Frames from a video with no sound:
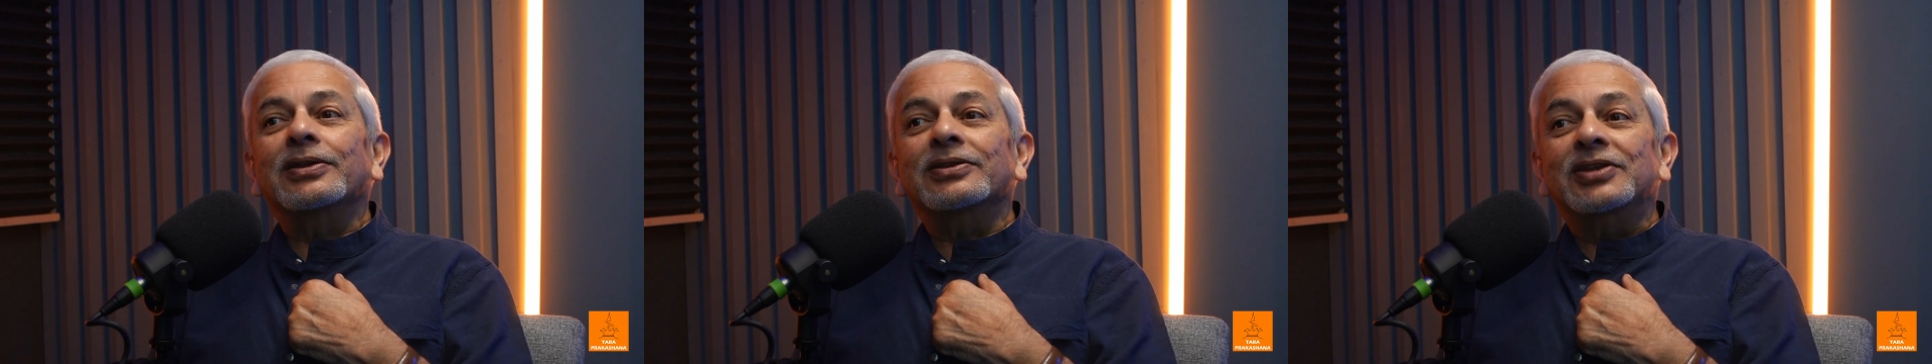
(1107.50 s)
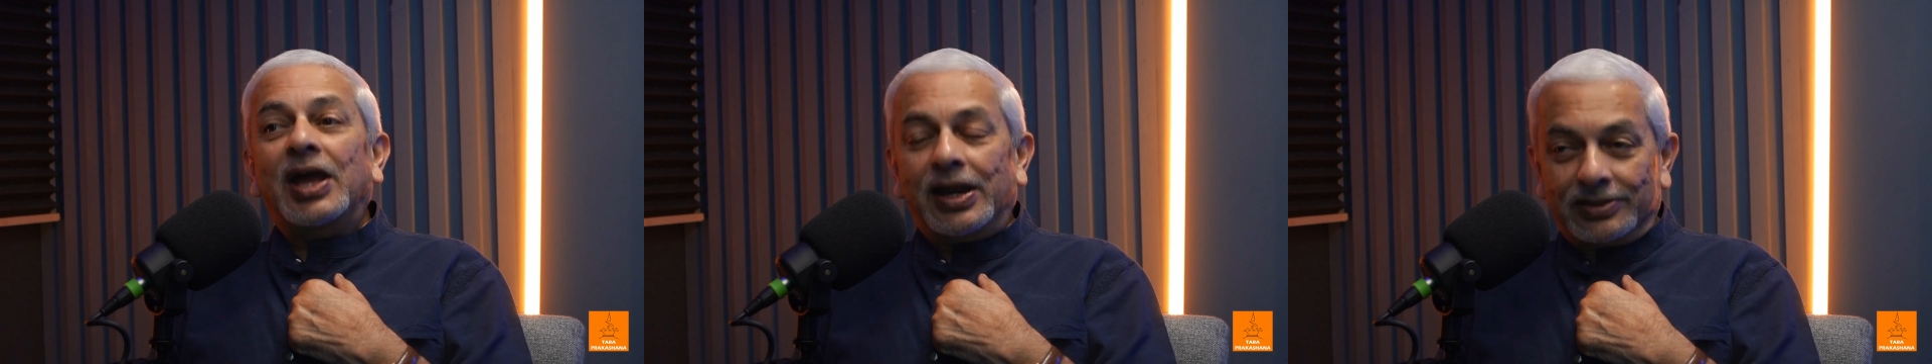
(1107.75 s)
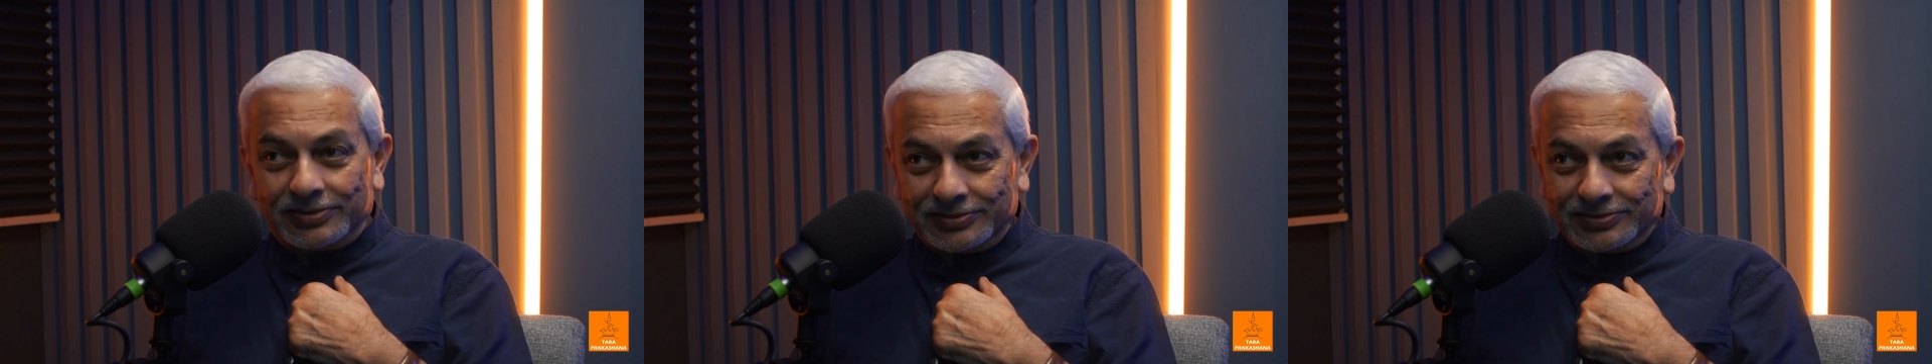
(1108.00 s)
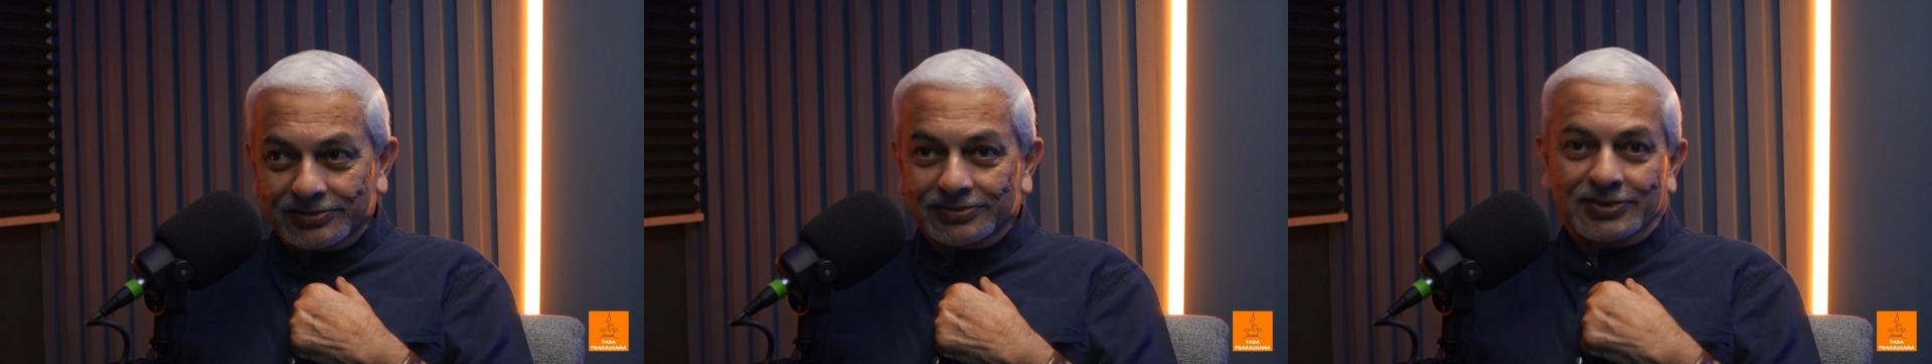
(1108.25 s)
That
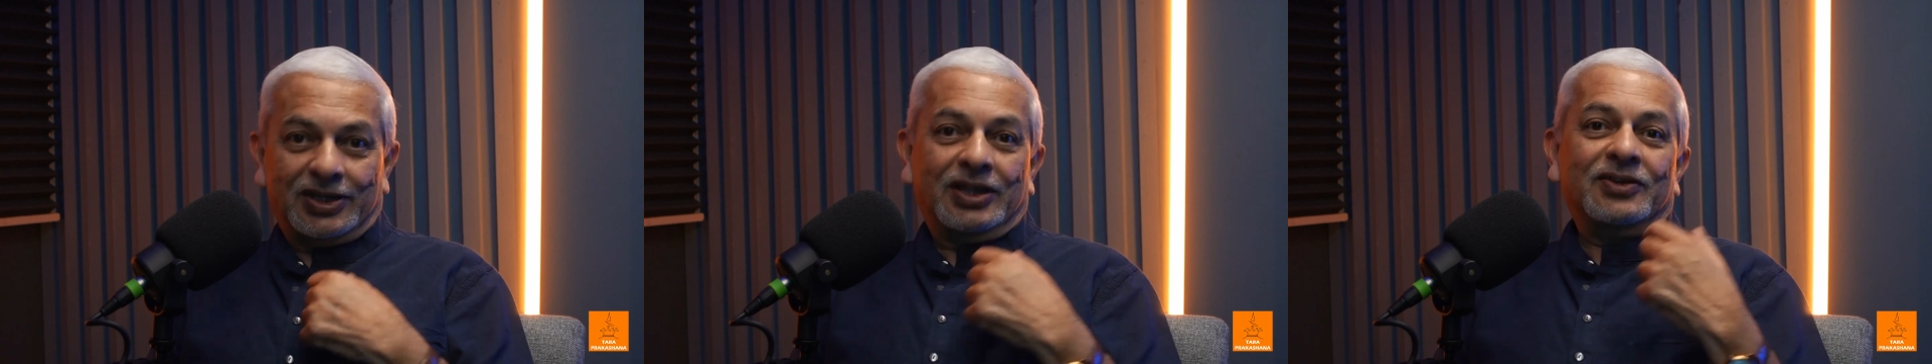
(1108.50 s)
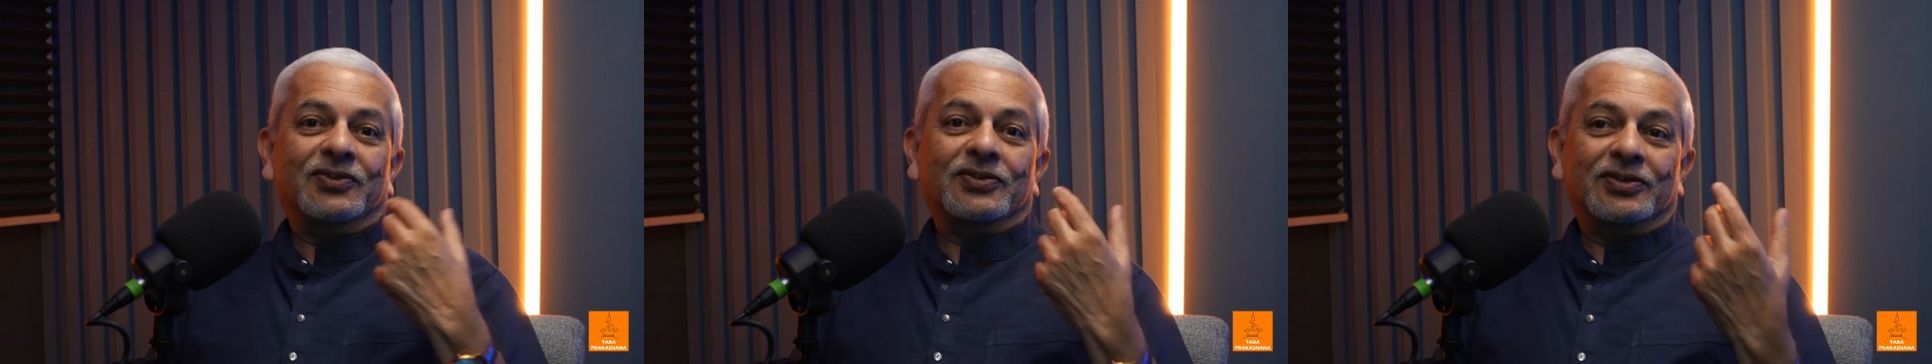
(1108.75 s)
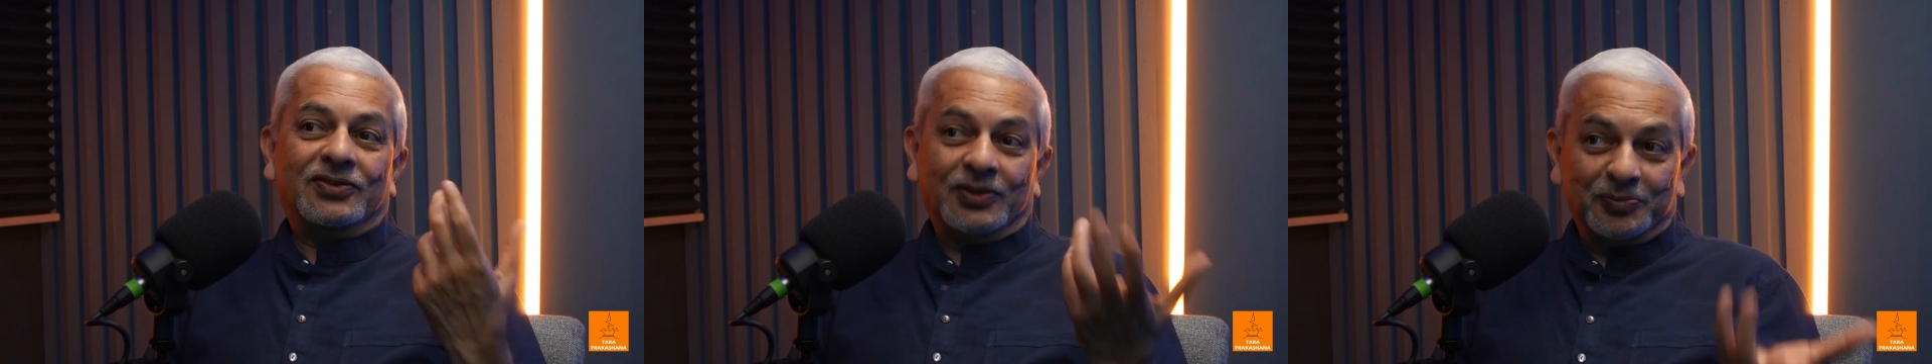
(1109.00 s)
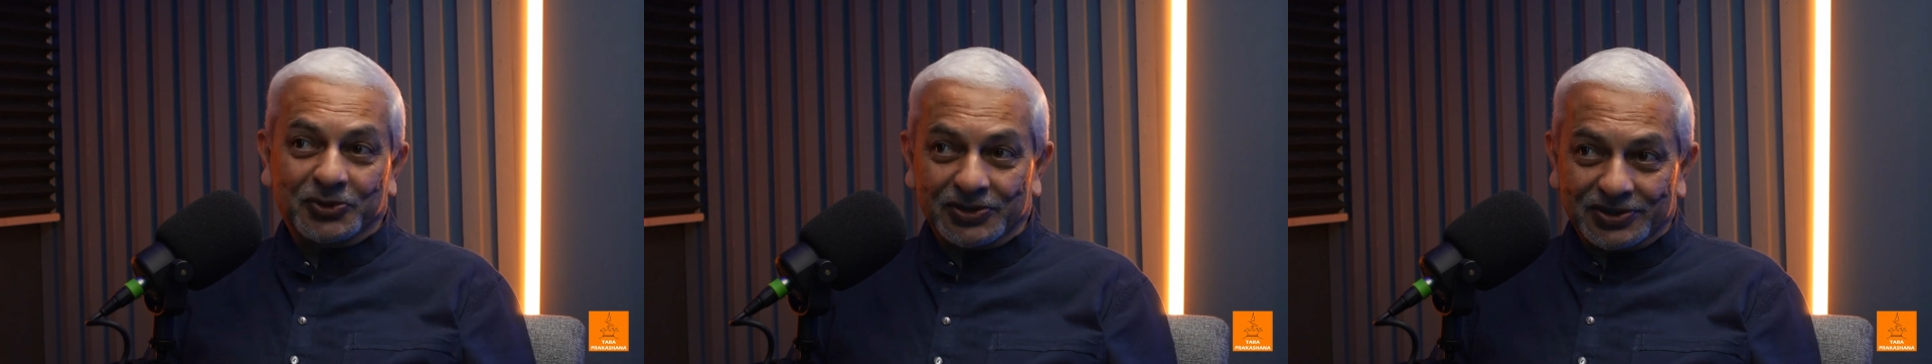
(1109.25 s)
in
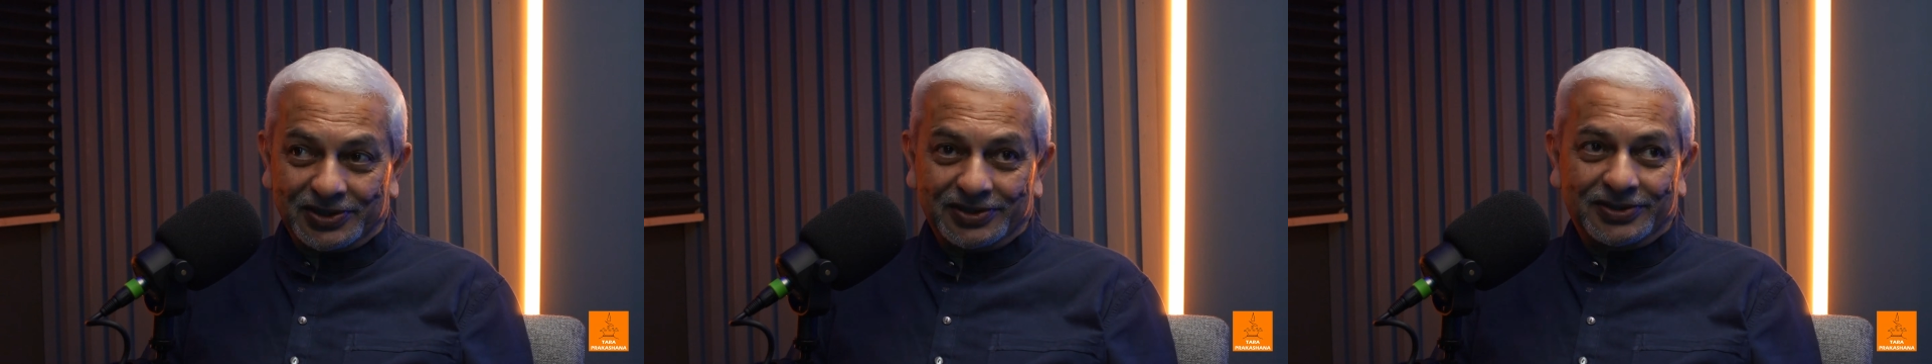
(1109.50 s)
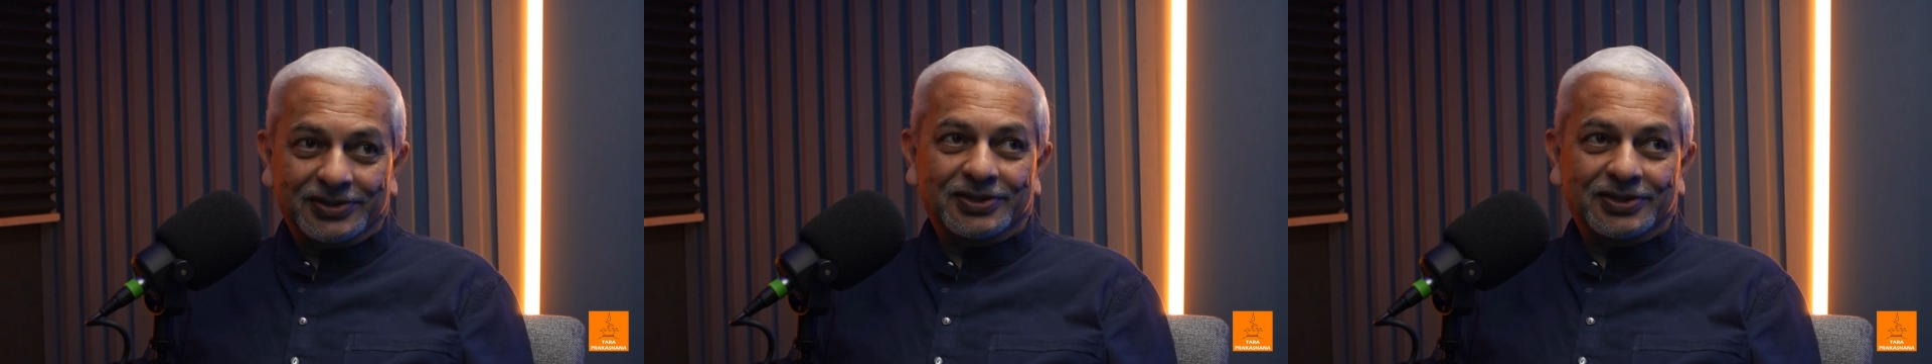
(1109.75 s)
Samskrita,